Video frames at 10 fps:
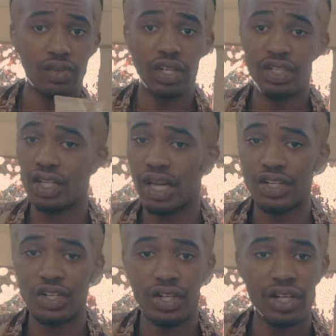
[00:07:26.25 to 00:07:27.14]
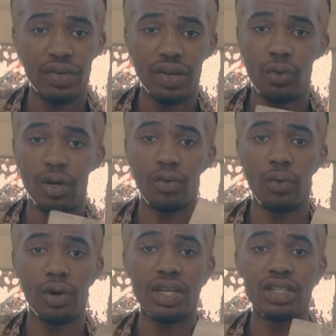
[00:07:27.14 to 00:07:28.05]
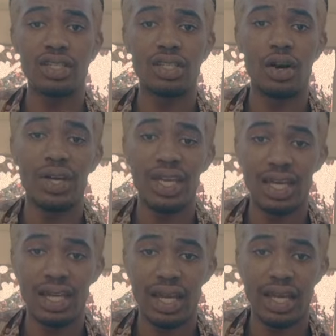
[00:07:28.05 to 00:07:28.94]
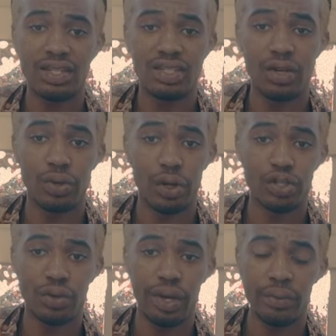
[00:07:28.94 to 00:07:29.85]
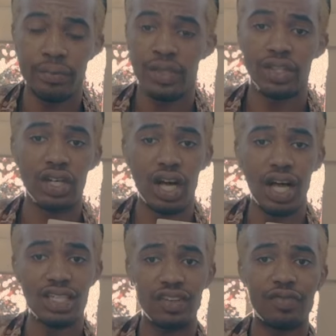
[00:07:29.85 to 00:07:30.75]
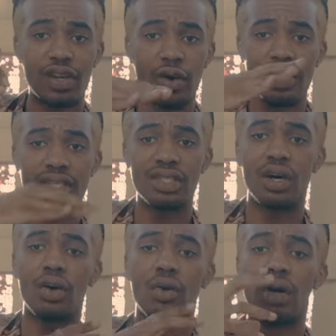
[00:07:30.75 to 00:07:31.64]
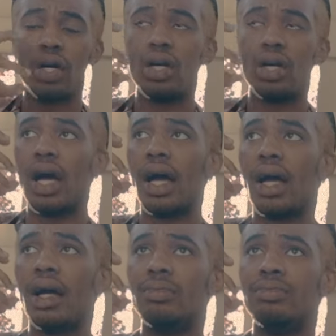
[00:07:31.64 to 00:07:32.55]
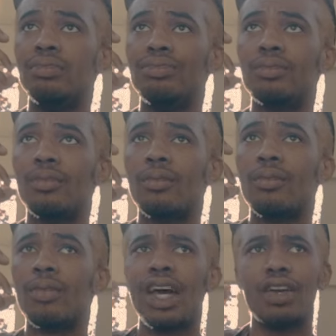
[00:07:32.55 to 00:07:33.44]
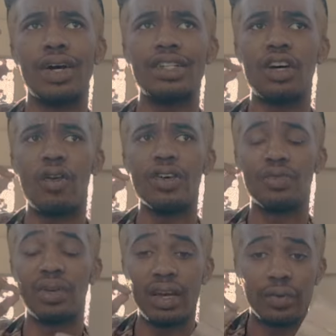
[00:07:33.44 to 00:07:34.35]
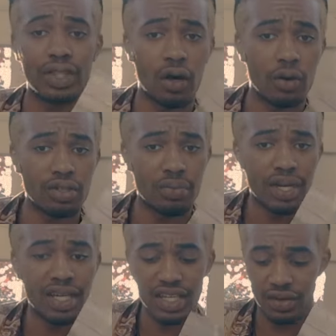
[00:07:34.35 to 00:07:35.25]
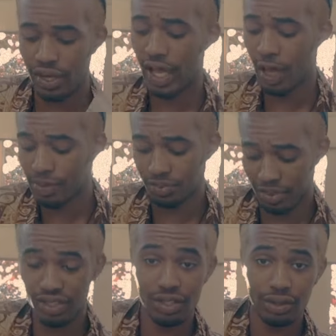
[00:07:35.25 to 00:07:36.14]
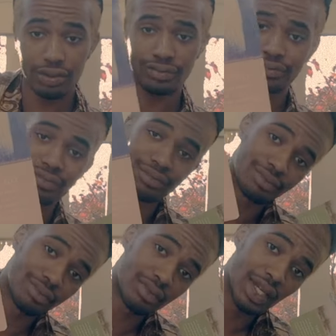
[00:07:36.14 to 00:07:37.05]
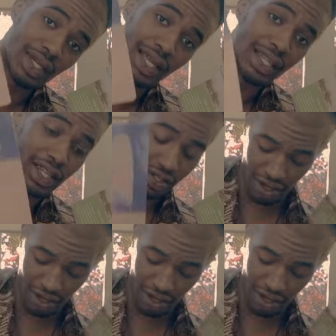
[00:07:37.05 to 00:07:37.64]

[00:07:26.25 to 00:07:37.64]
Get into nature. Get around water. Water is so healing and so nurturing. The constant flow is so, I don't know, I just always relate with the ocean because it helps me to let things